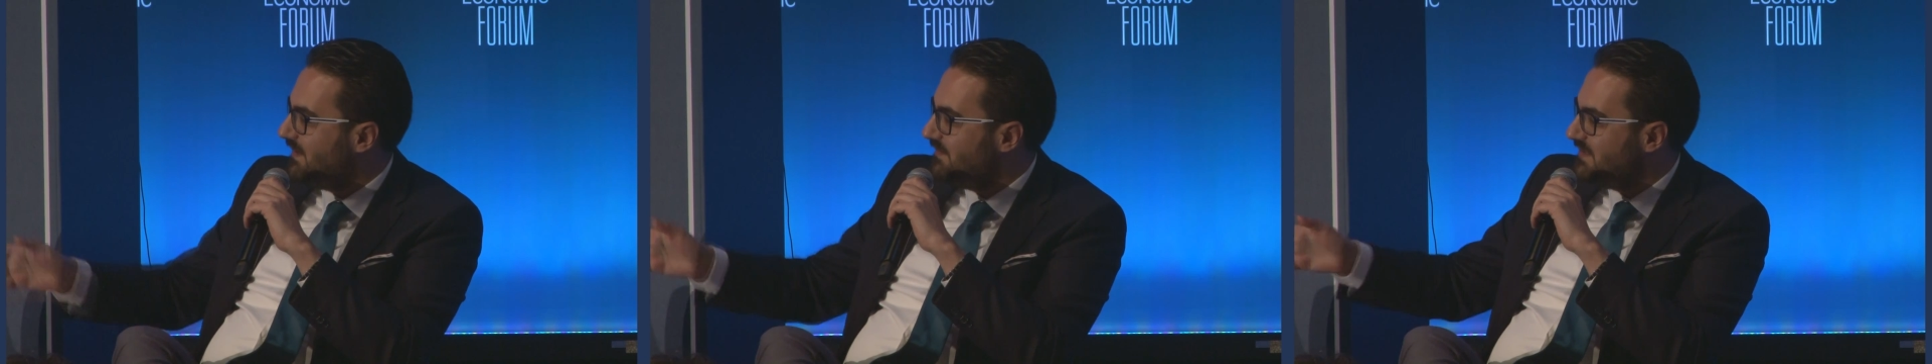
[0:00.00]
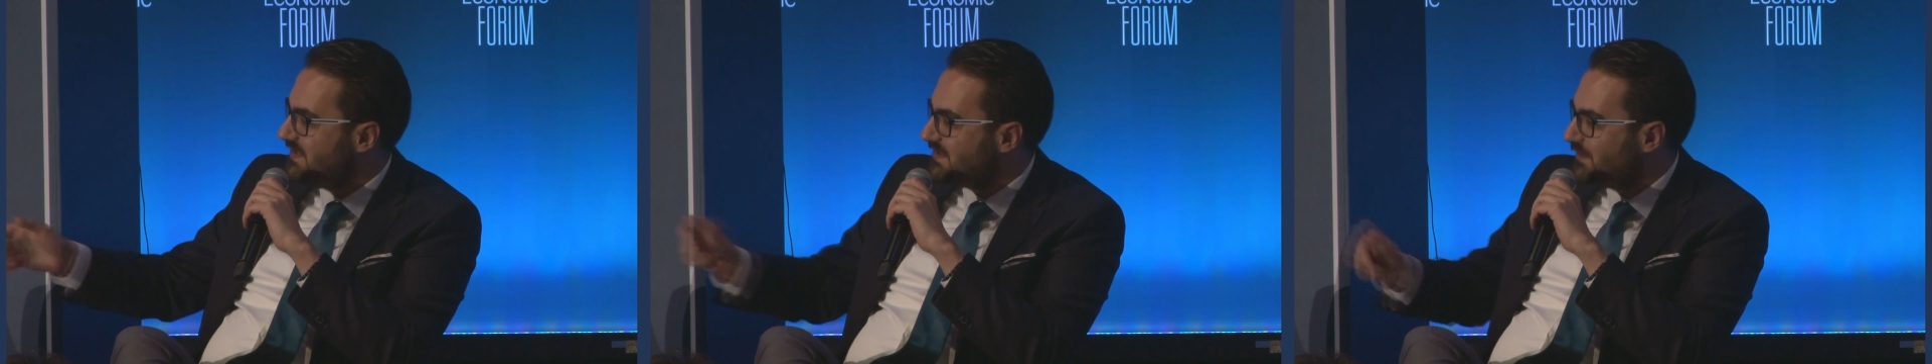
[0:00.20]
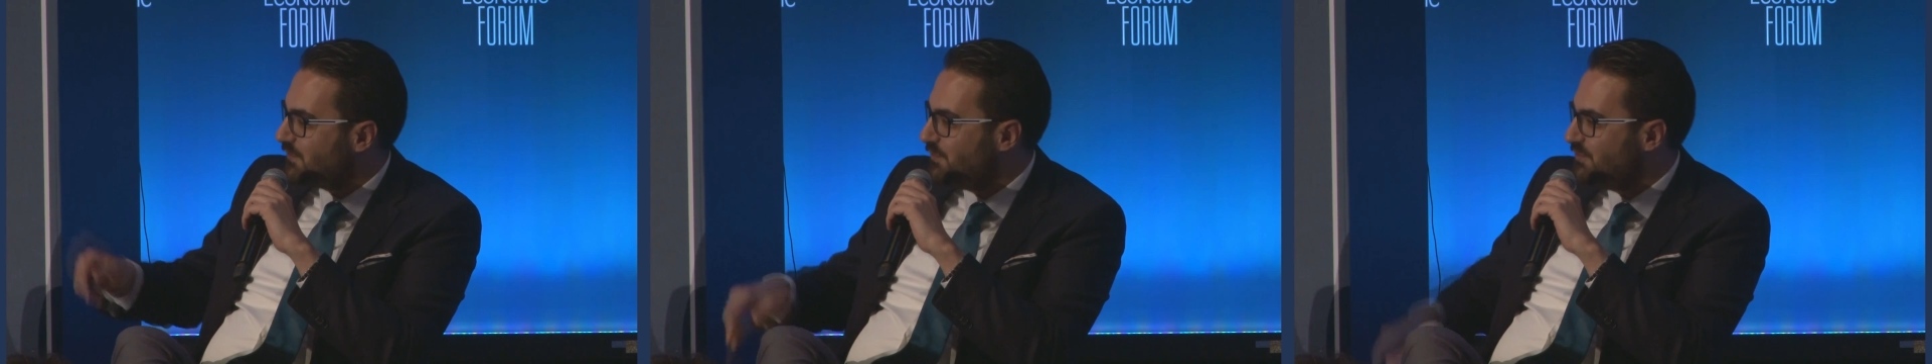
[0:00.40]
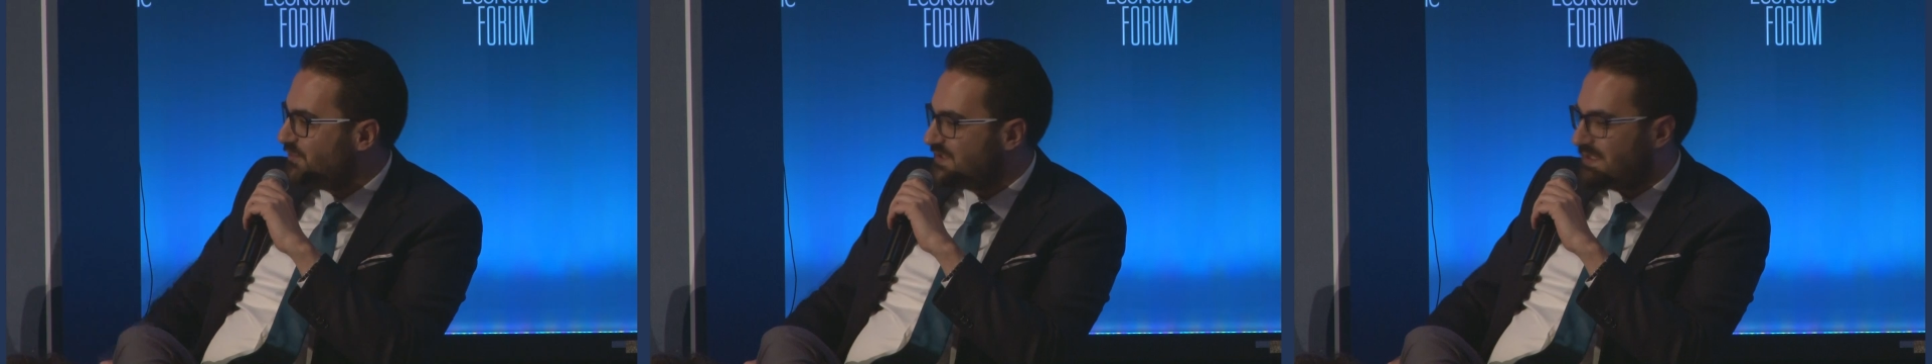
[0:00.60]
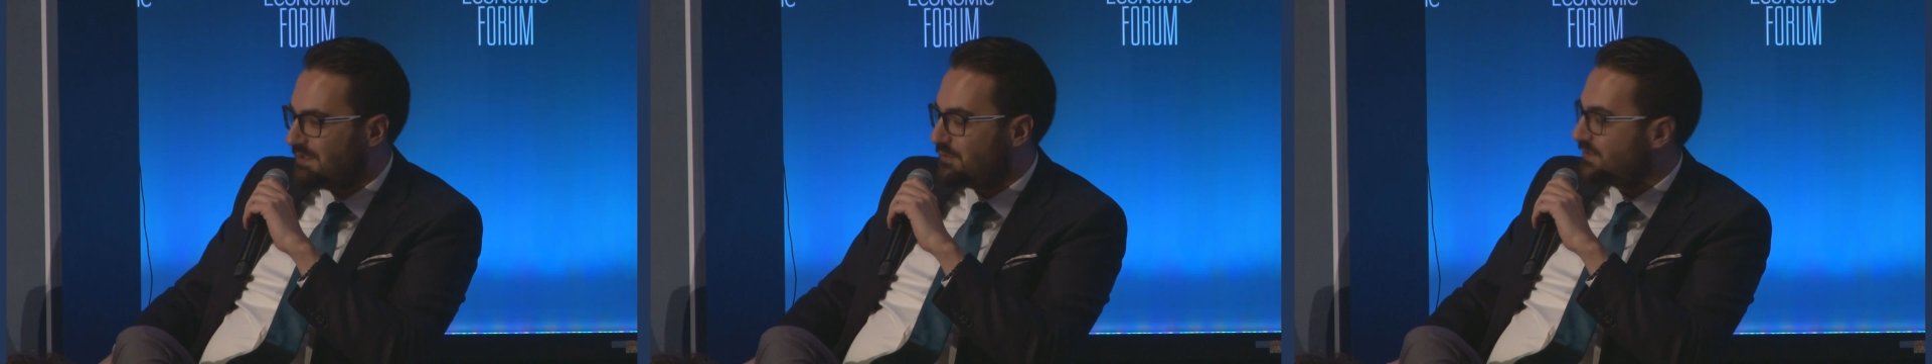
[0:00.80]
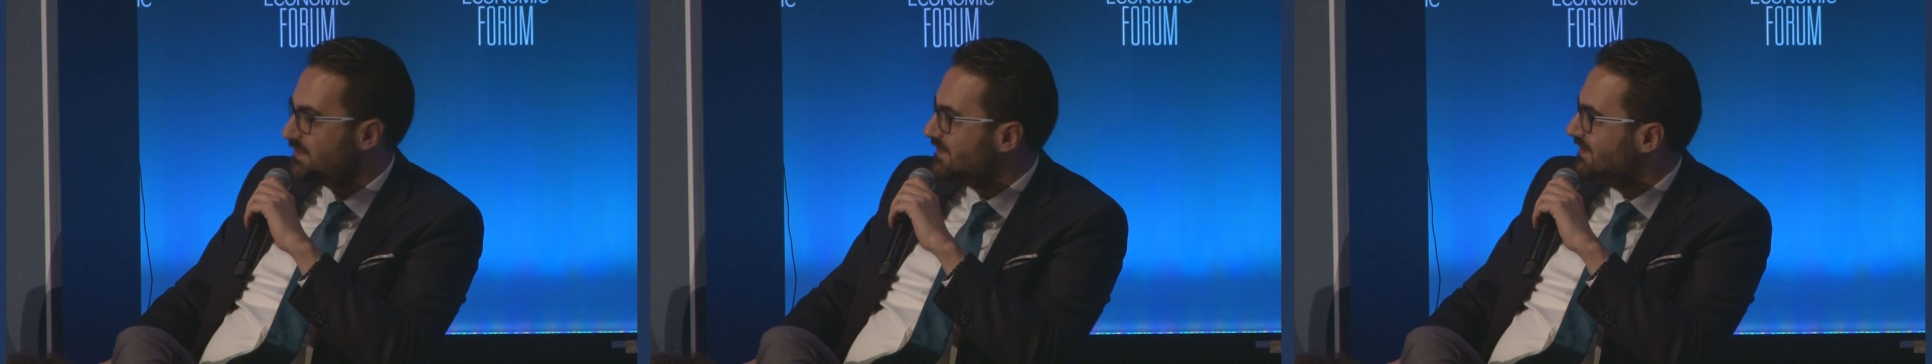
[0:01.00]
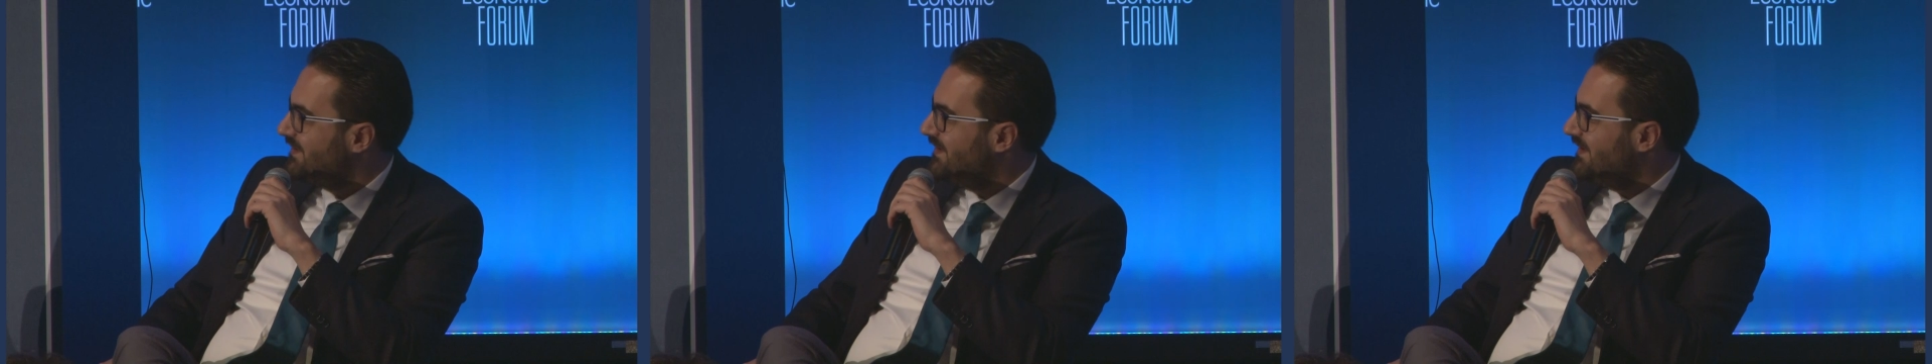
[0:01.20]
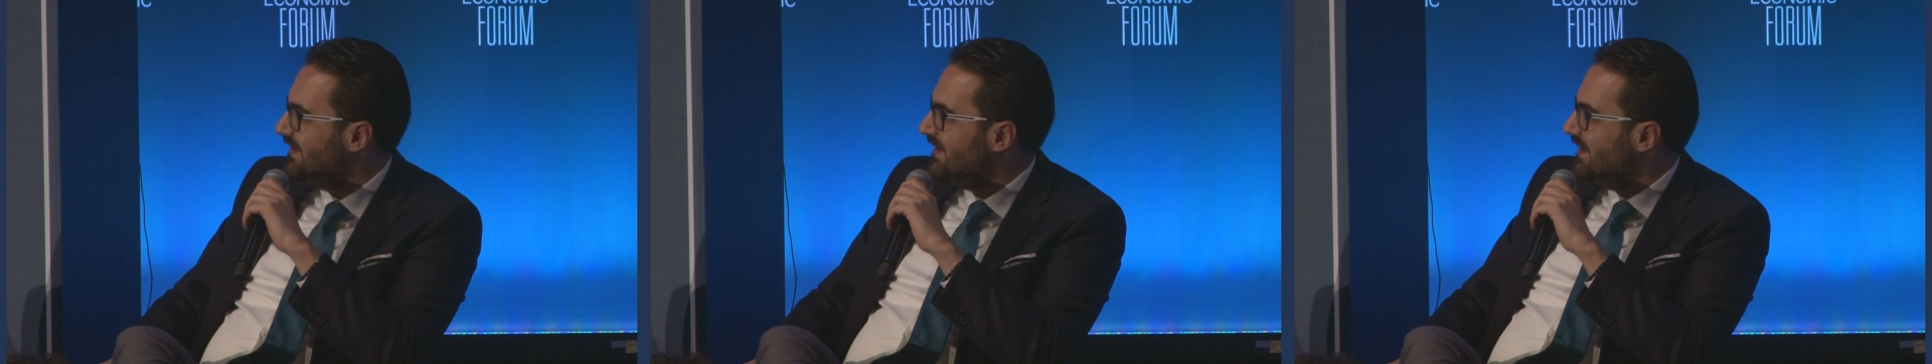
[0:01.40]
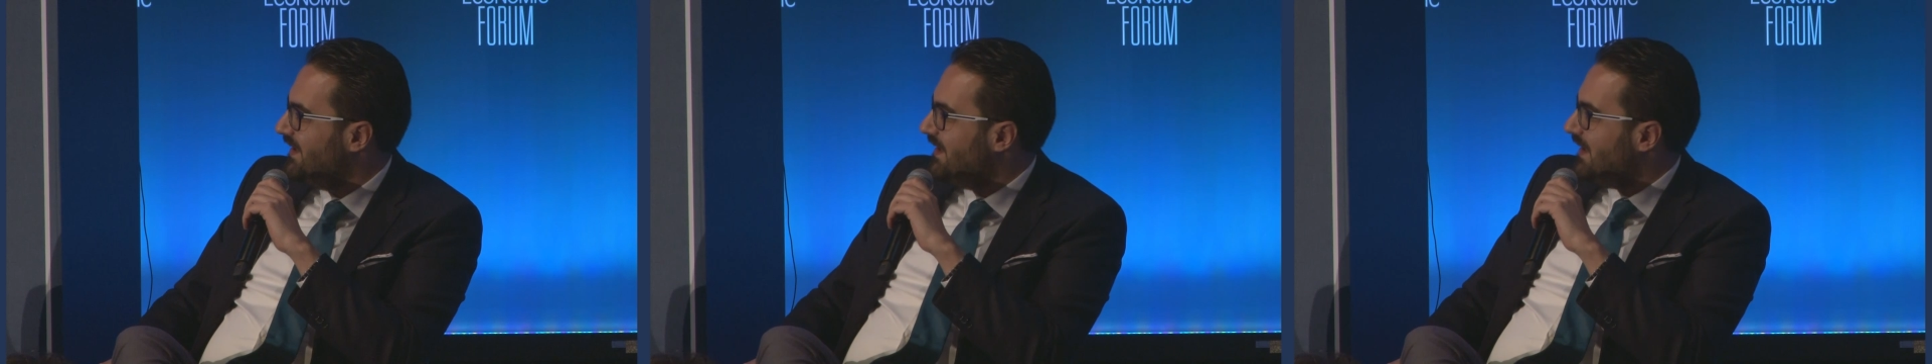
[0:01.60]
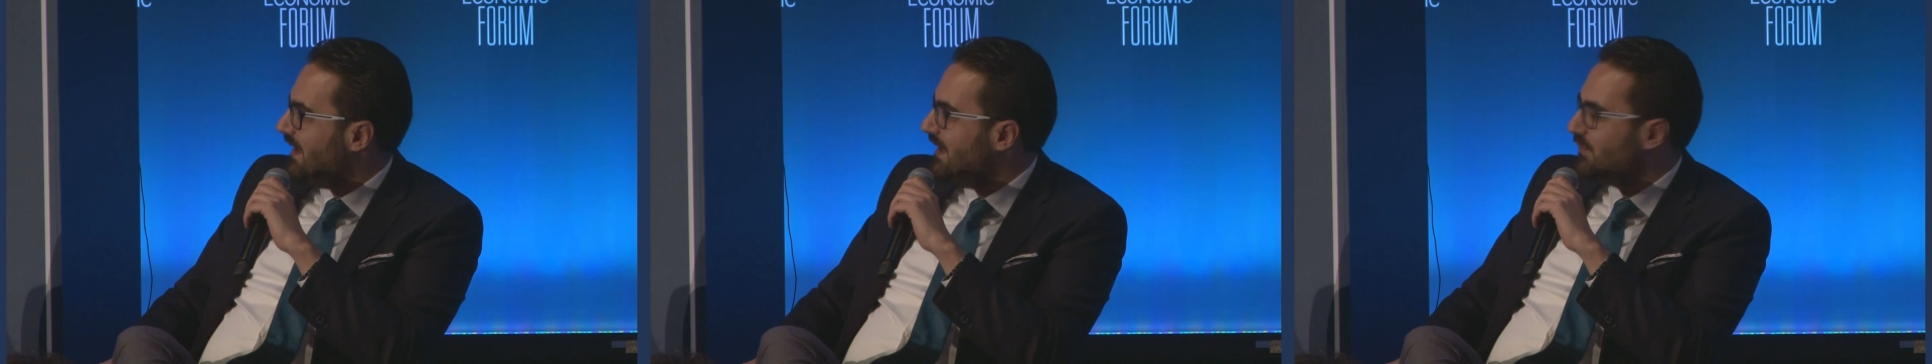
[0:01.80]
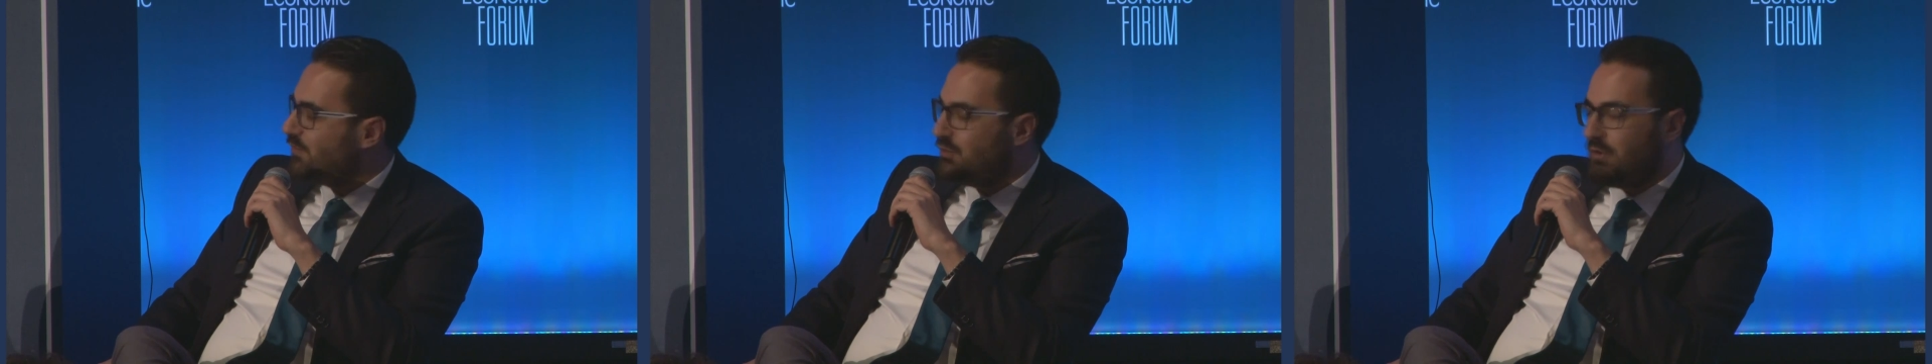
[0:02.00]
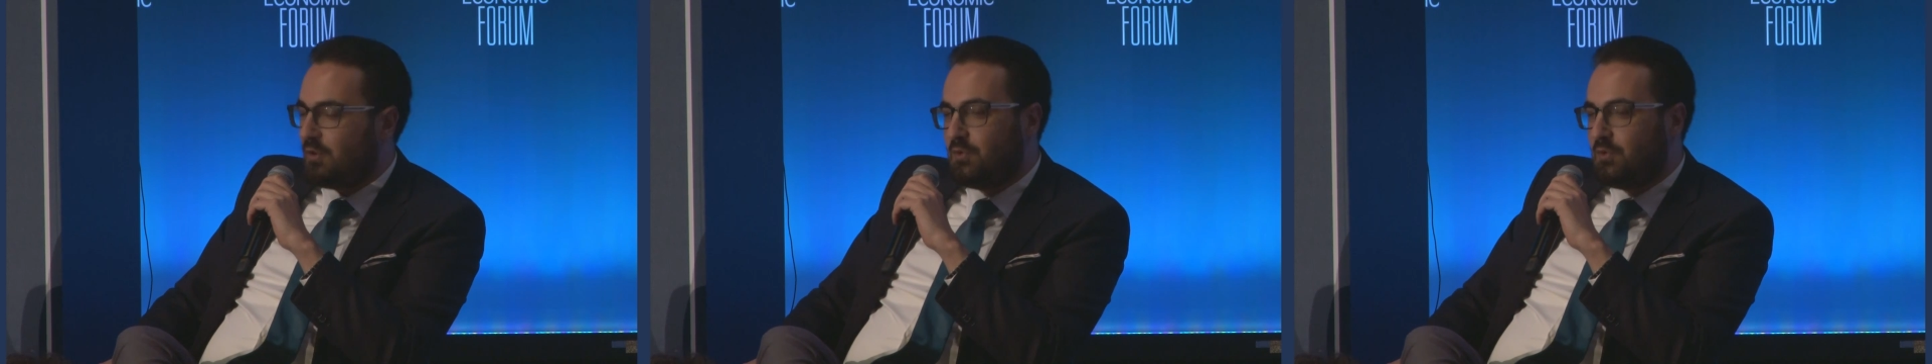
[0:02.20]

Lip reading: Mr. Koumoutsakos. I would